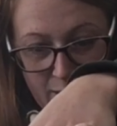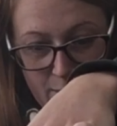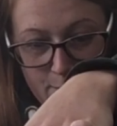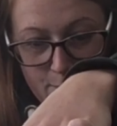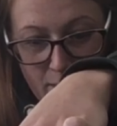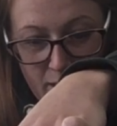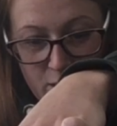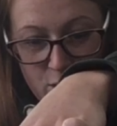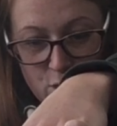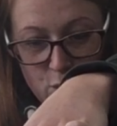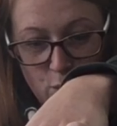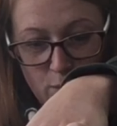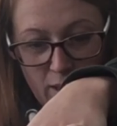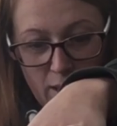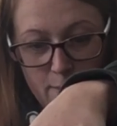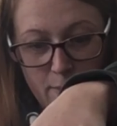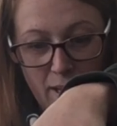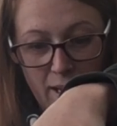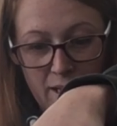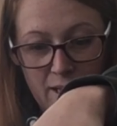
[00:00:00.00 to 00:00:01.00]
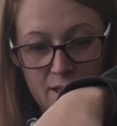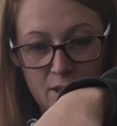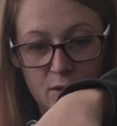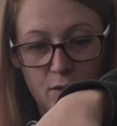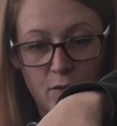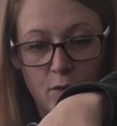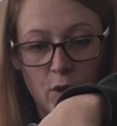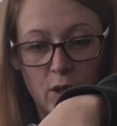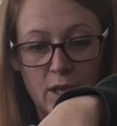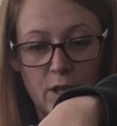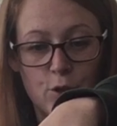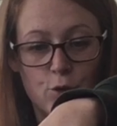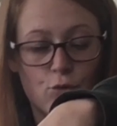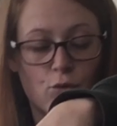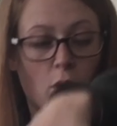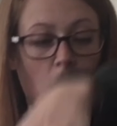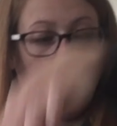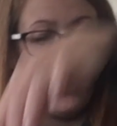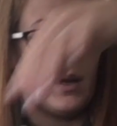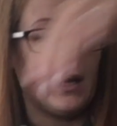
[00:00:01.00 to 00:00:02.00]
make sure that paint is fully
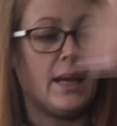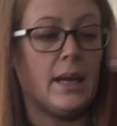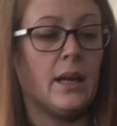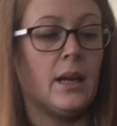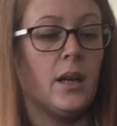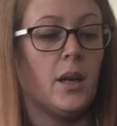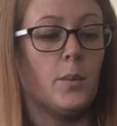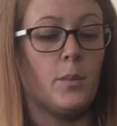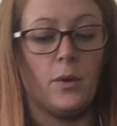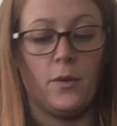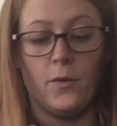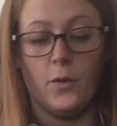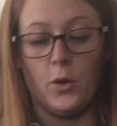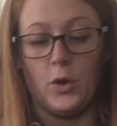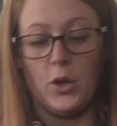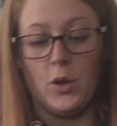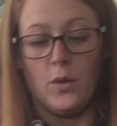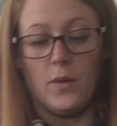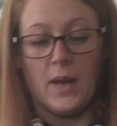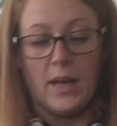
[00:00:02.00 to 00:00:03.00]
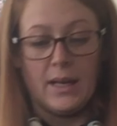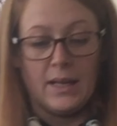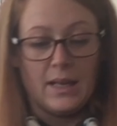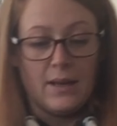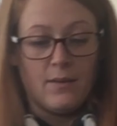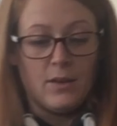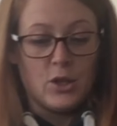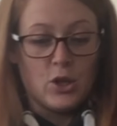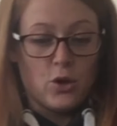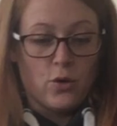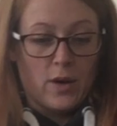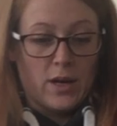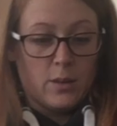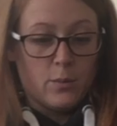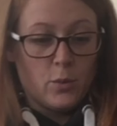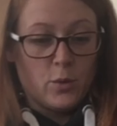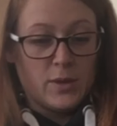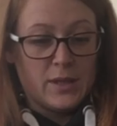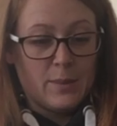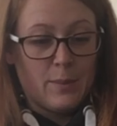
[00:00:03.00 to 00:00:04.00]
dry before you then give it to your
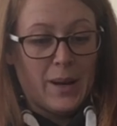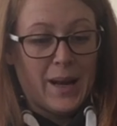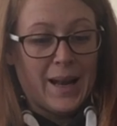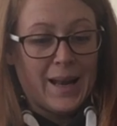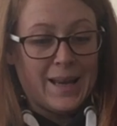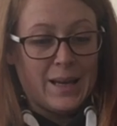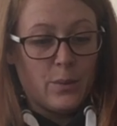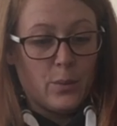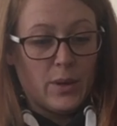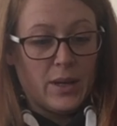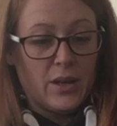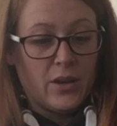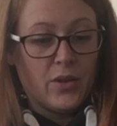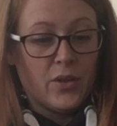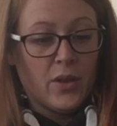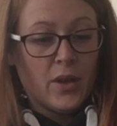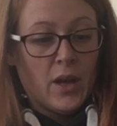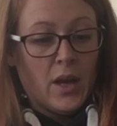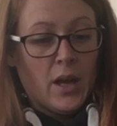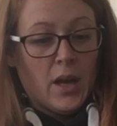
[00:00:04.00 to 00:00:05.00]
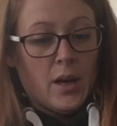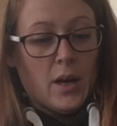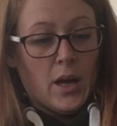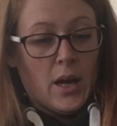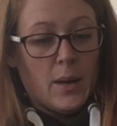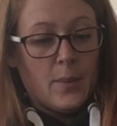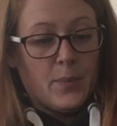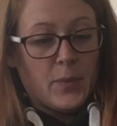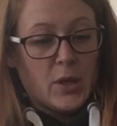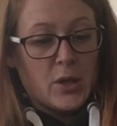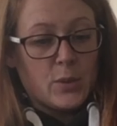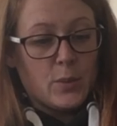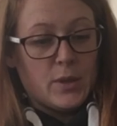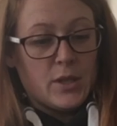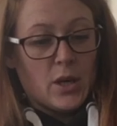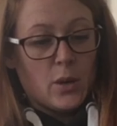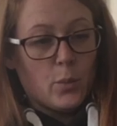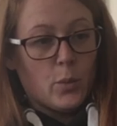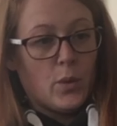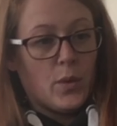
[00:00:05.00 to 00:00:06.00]
animals to play with, because we
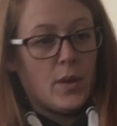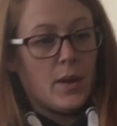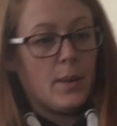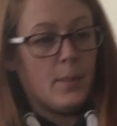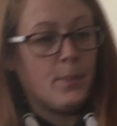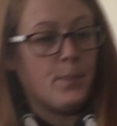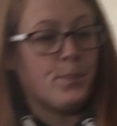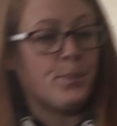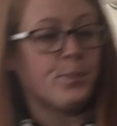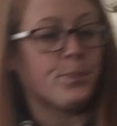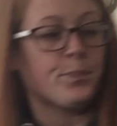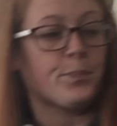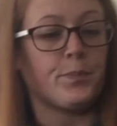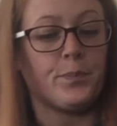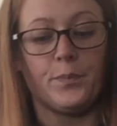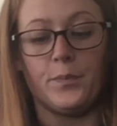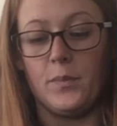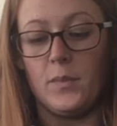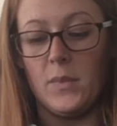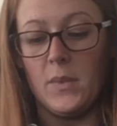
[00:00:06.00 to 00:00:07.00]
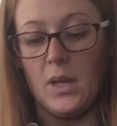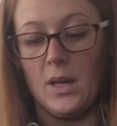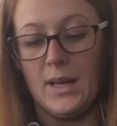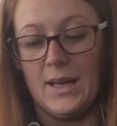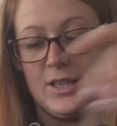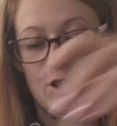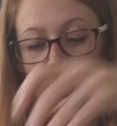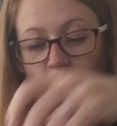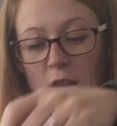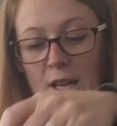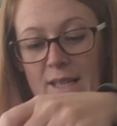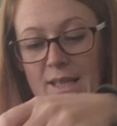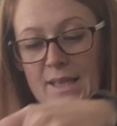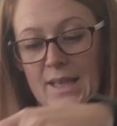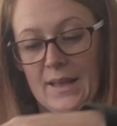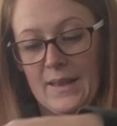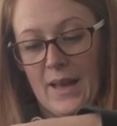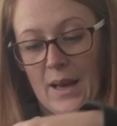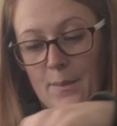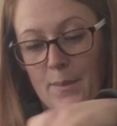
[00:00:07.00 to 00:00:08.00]
don't want them
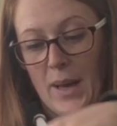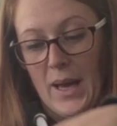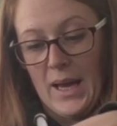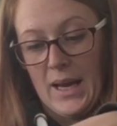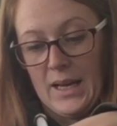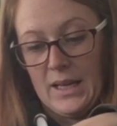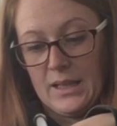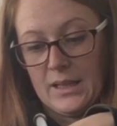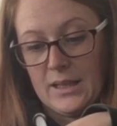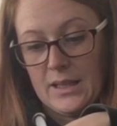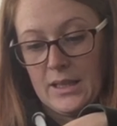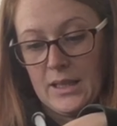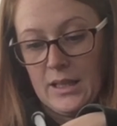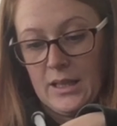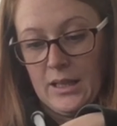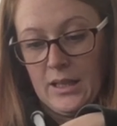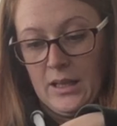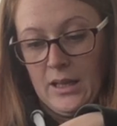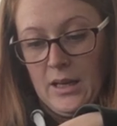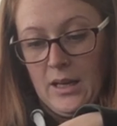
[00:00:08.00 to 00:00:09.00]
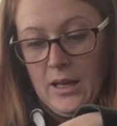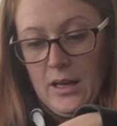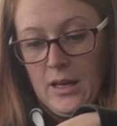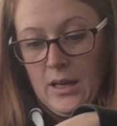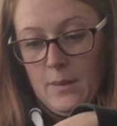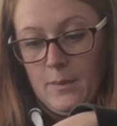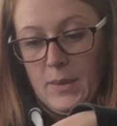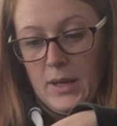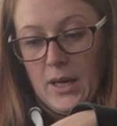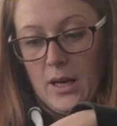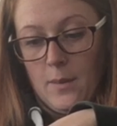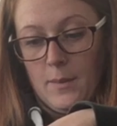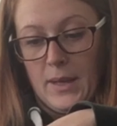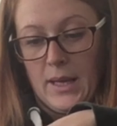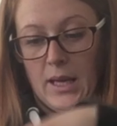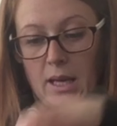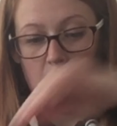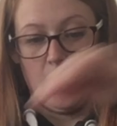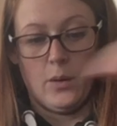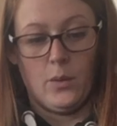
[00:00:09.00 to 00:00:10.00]
ingesting that paint and becoming
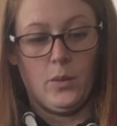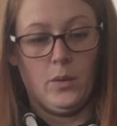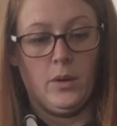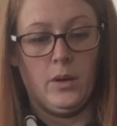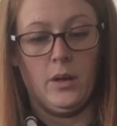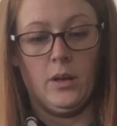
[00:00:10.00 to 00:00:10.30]
ill.